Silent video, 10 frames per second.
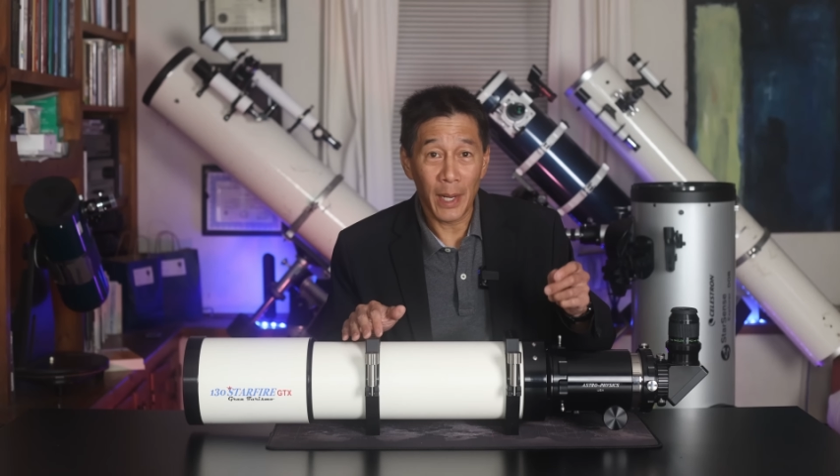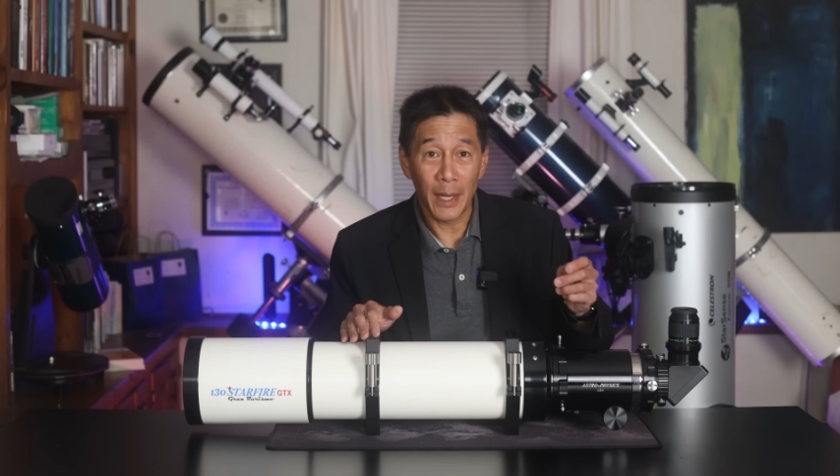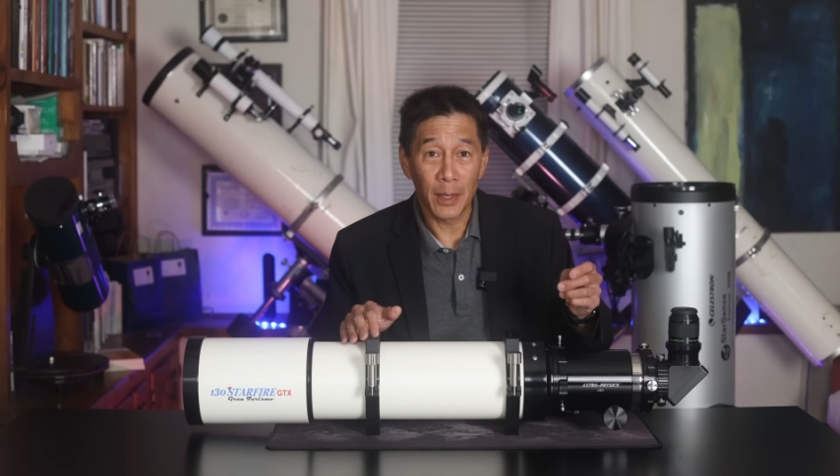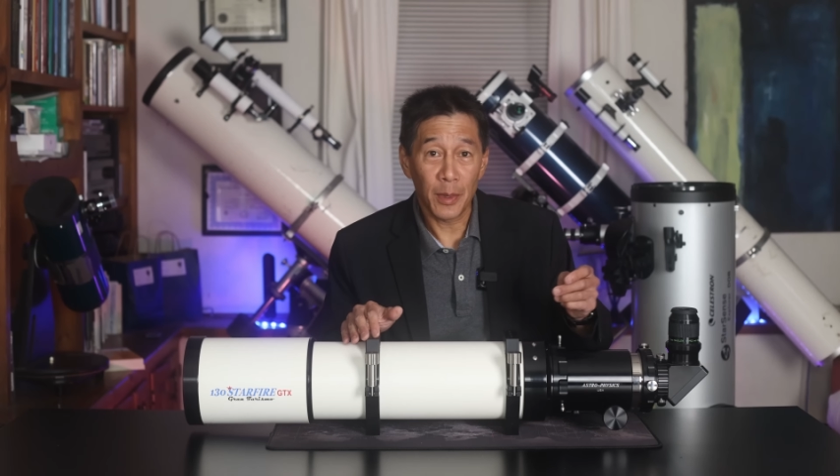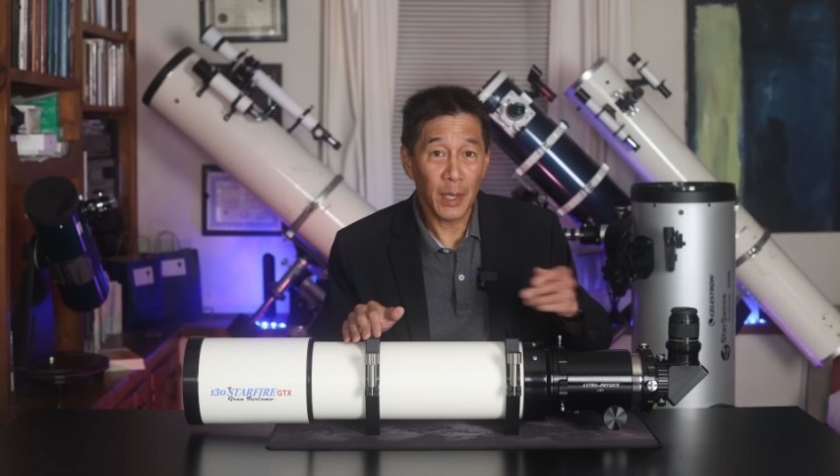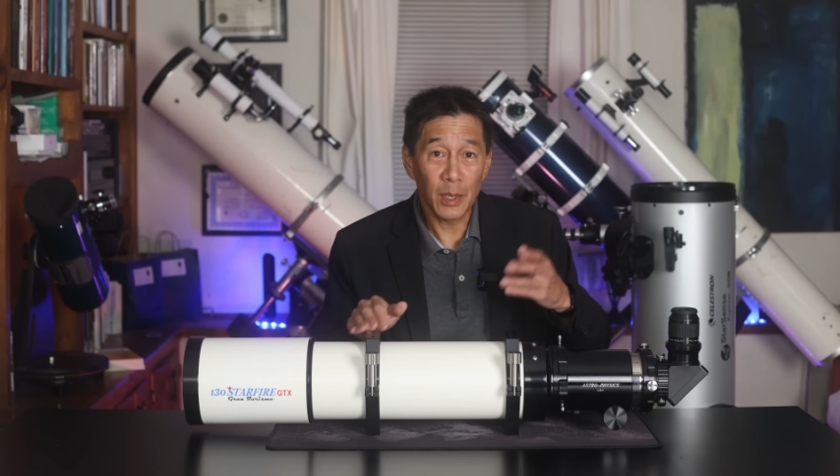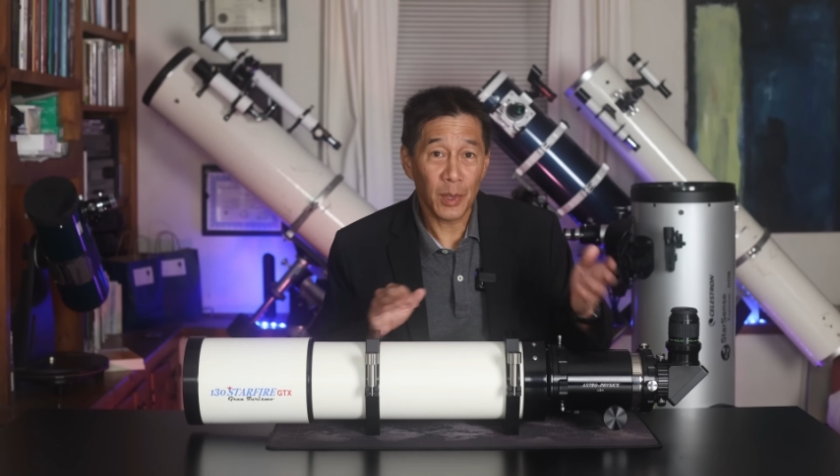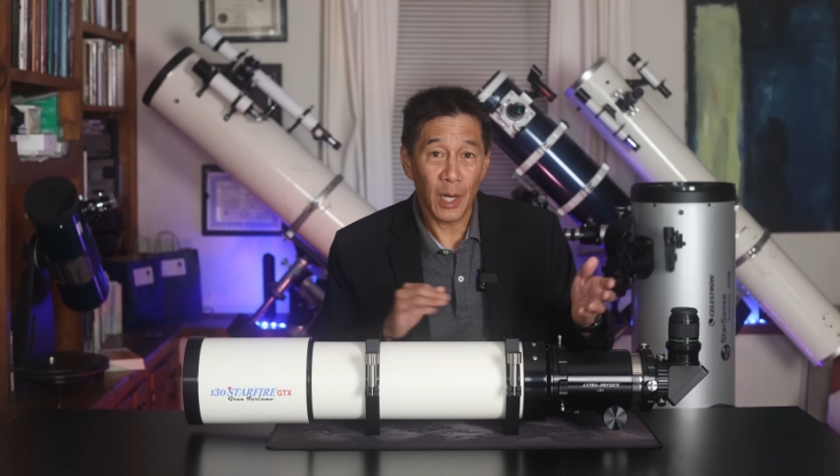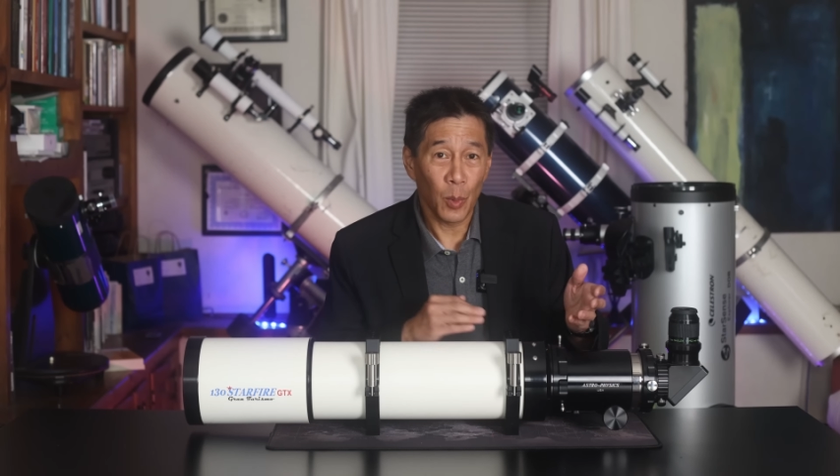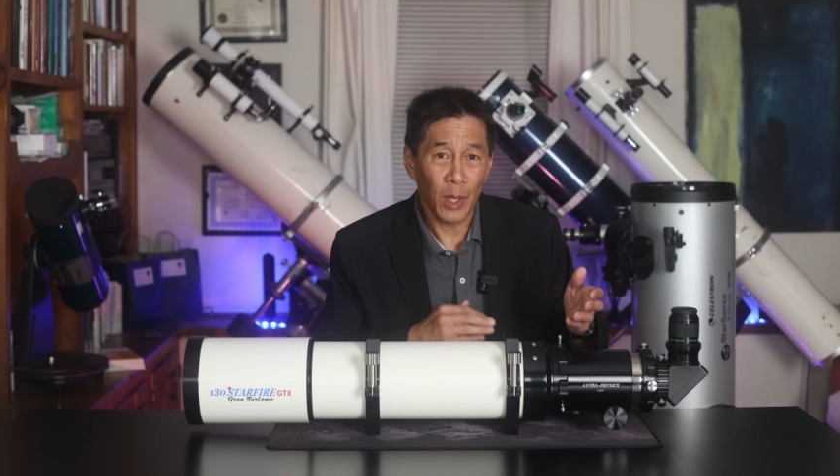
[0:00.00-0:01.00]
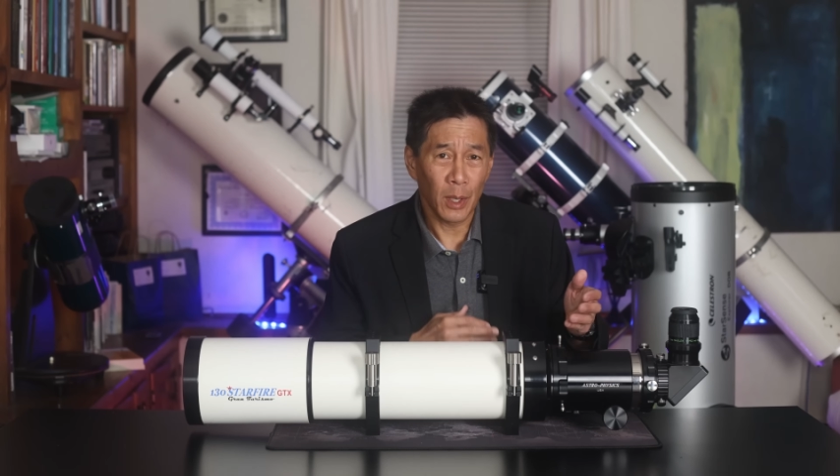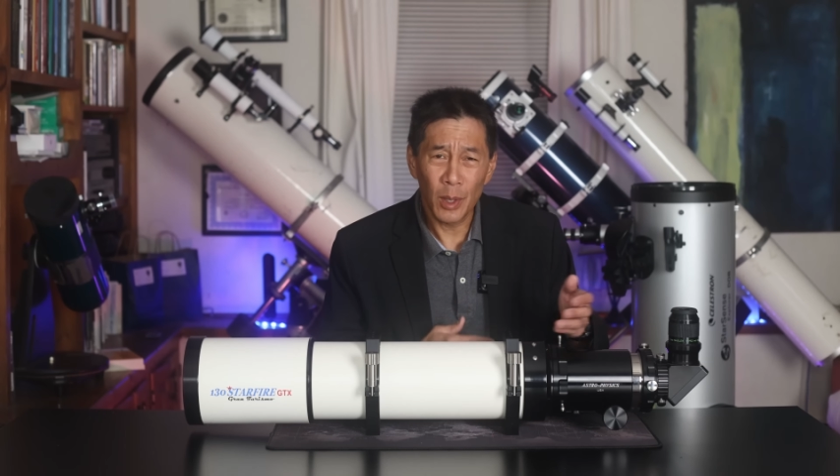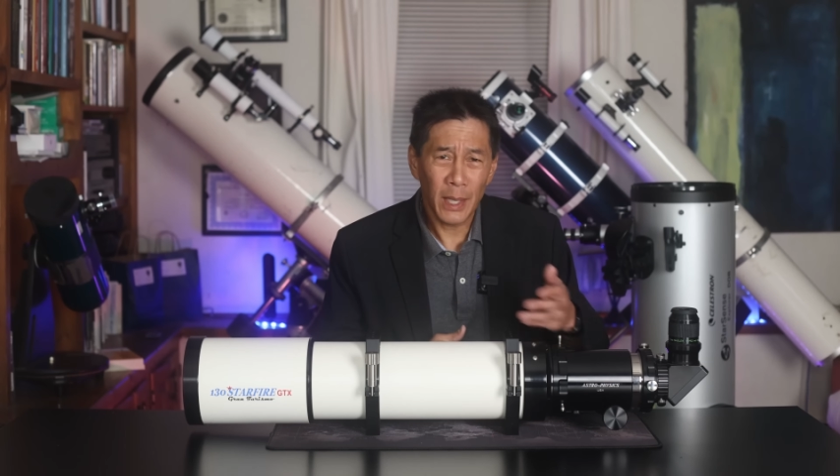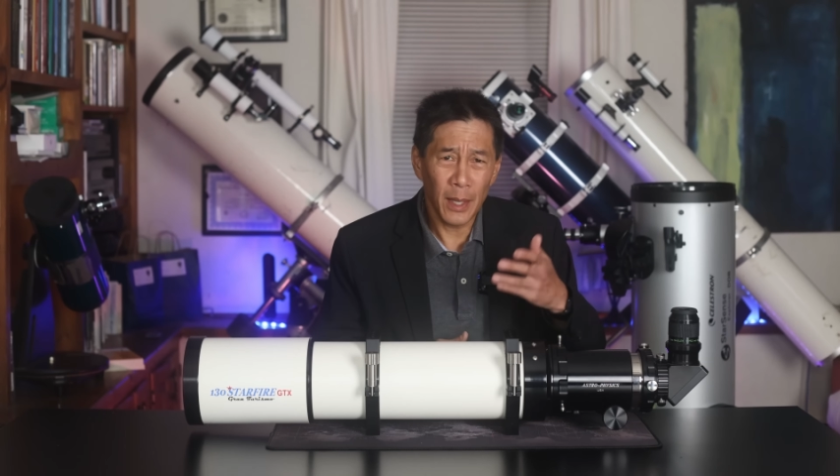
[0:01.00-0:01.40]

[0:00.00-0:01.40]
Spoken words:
and things that I want to look